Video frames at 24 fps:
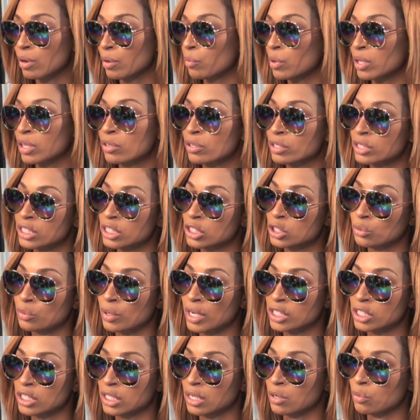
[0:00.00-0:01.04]
With her
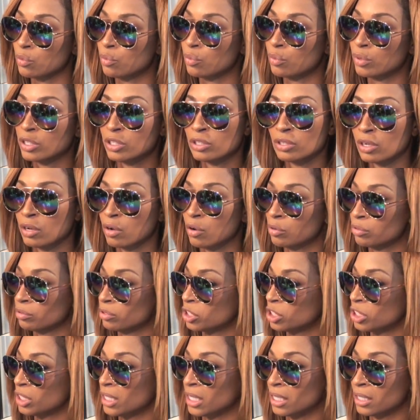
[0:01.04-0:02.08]
situation, you know,
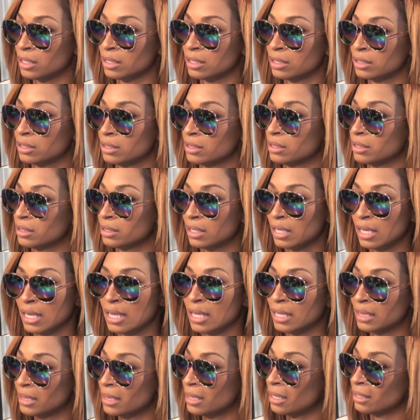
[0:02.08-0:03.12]
she didn't.
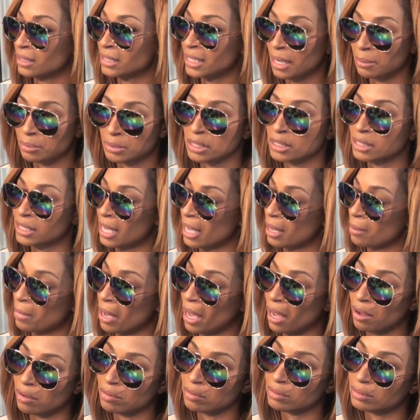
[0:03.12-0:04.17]
The tape just came
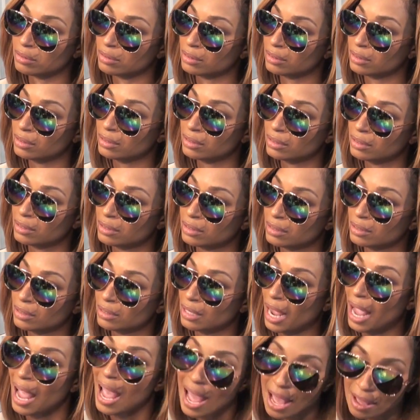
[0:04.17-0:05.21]
out.
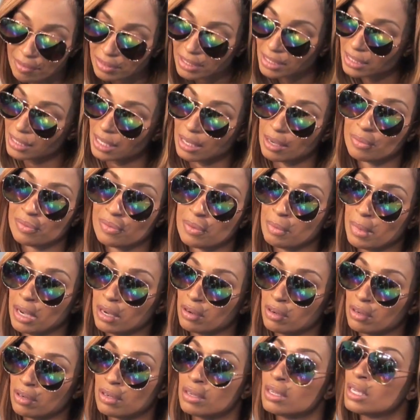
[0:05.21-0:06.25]
I have to stick up for my
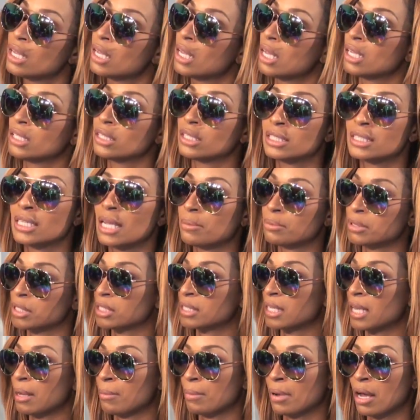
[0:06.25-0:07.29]
girl. The tape
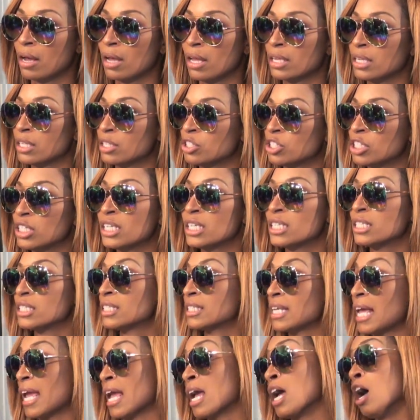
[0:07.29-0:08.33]
just came out. She didn't
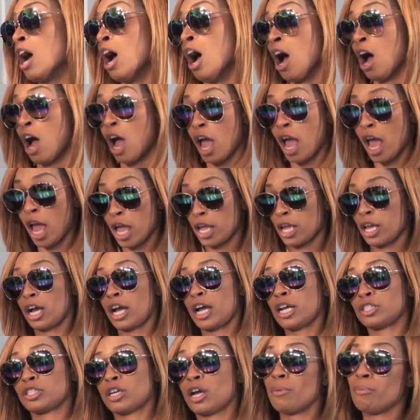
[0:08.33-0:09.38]
say, hey
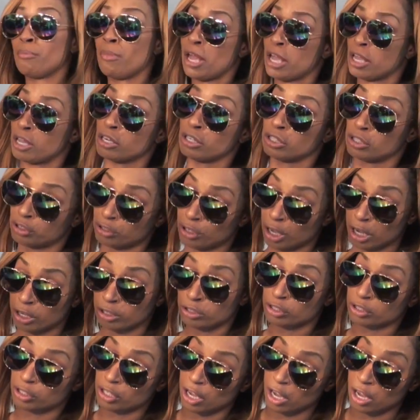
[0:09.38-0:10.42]
guys, I'm making a
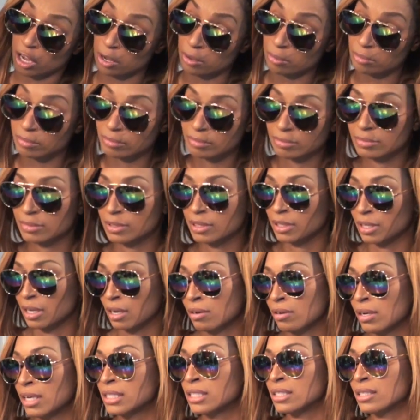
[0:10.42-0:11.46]
sex tape. You
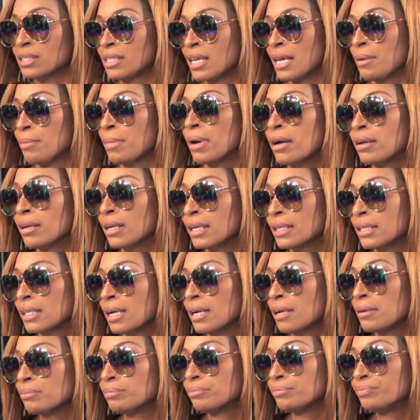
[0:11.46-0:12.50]
know, it just came out like
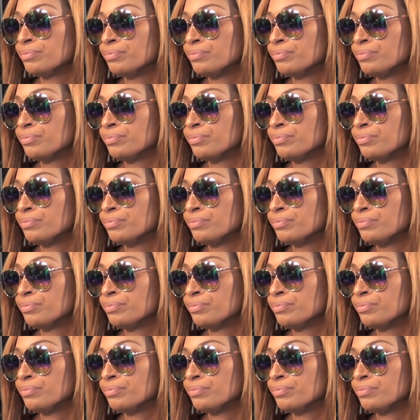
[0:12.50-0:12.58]
that.